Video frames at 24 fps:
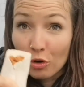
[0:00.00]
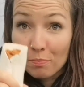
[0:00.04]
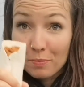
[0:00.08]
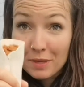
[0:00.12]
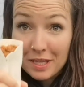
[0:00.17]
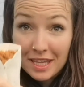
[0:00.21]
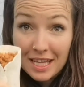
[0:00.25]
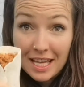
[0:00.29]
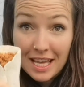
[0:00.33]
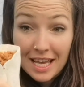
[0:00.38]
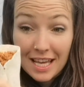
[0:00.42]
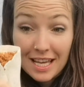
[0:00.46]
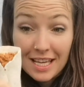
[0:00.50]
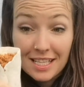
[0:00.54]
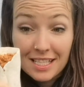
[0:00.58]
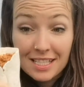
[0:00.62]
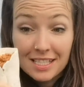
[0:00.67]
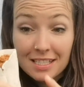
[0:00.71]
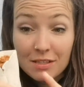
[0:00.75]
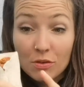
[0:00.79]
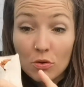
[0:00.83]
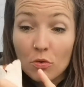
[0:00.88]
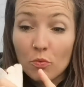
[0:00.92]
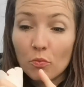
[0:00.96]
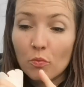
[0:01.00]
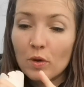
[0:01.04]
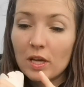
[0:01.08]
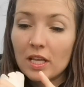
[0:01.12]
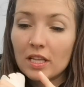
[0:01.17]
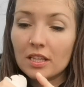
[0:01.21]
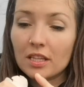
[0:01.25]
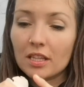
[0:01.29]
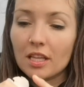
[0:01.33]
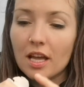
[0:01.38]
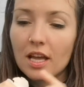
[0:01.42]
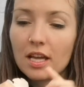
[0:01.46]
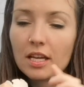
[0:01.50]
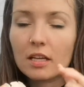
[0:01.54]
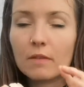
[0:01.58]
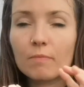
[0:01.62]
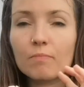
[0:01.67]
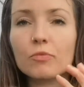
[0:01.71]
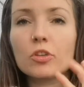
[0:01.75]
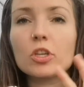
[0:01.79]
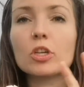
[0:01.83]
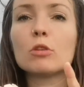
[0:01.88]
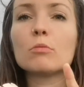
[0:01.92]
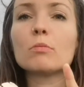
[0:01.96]
But this, with like,
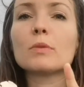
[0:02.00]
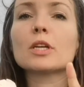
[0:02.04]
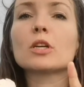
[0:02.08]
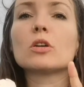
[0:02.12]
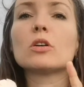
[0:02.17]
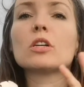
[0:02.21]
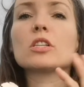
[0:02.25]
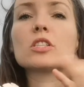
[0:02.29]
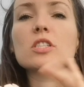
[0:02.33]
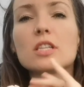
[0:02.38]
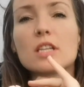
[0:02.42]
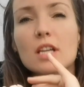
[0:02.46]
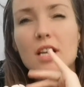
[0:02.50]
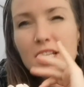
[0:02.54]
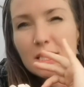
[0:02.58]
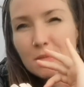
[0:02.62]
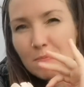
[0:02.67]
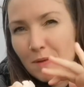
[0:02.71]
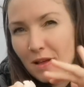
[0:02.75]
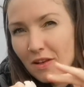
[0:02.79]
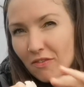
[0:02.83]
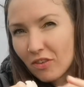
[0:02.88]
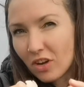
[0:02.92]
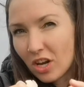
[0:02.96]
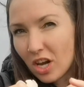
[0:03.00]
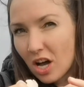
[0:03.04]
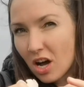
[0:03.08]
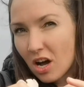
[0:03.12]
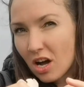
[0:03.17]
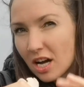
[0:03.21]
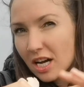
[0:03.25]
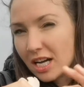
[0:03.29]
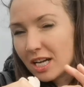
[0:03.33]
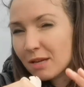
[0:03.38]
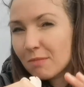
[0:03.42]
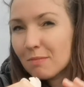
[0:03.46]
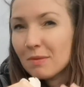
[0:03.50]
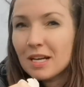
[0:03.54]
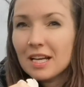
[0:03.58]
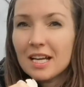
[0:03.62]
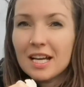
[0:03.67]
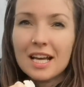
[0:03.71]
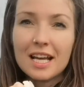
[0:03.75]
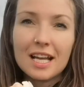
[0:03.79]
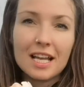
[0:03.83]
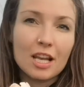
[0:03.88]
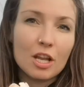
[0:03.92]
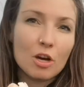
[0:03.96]
oh my gosh, a nice bit of lime,
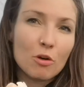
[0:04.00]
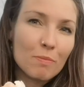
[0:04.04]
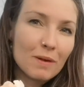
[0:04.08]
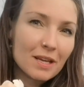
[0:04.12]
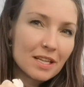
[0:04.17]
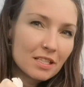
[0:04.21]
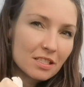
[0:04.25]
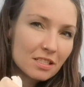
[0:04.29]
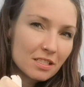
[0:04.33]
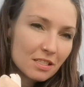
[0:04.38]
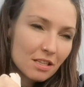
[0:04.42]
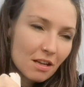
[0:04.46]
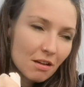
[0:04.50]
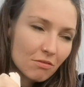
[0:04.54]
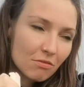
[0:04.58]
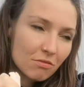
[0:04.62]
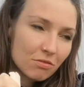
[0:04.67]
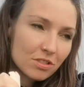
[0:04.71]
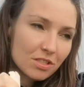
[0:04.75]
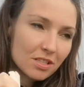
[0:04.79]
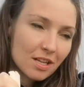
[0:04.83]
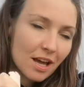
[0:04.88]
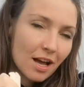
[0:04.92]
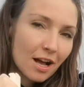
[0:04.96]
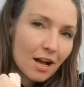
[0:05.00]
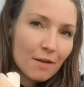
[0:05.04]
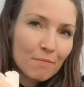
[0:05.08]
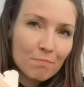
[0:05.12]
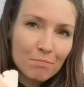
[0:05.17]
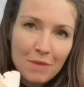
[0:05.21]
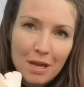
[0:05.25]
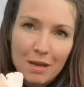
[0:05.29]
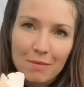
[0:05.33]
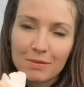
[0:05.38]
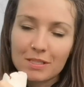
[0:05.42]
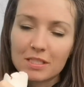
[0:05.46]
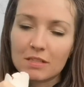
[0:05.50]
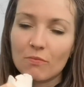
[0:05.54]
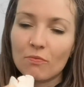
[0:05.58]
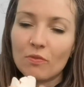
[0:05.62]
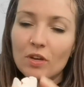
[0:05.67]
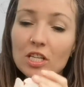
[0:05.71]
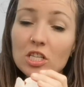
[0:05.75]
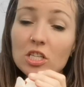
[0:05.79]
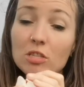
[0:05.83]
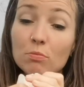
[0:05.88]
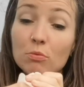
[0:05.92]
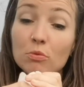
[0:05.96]
a little bit of salsa, maybe some
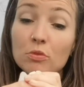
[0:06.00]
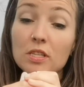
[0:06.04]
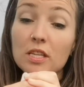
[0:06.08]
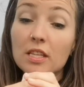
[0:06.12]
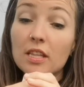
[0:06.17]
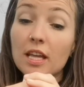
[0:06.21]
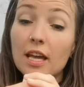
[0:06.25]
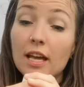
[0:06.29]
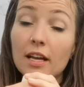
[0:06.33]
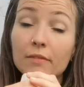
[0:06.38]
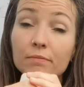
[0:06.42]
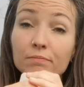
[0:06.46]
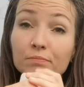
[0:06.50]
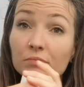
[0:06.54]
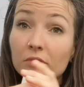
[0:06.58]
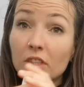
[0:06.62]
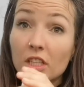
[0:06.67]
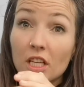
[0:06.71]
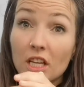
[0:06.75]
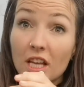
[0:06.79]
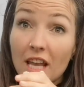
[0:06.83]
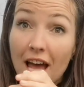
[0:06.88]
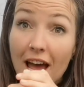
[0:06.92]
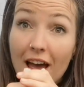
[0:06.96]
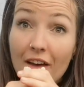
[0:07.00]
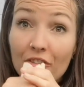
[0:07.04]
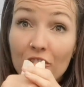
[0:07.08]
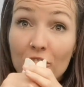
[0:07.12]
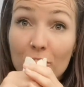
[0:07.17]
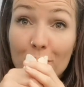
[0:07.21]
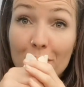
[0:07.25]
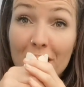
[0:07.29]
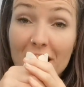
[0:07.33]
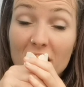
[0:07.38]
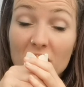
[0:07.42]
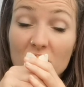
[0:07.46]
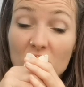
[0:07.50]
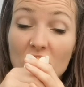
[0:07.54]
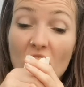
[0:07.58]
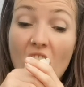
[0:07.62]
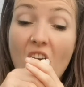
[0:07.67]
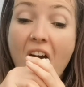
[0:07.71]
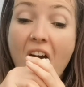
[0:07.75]
vegetables in there, you're laughing, mate.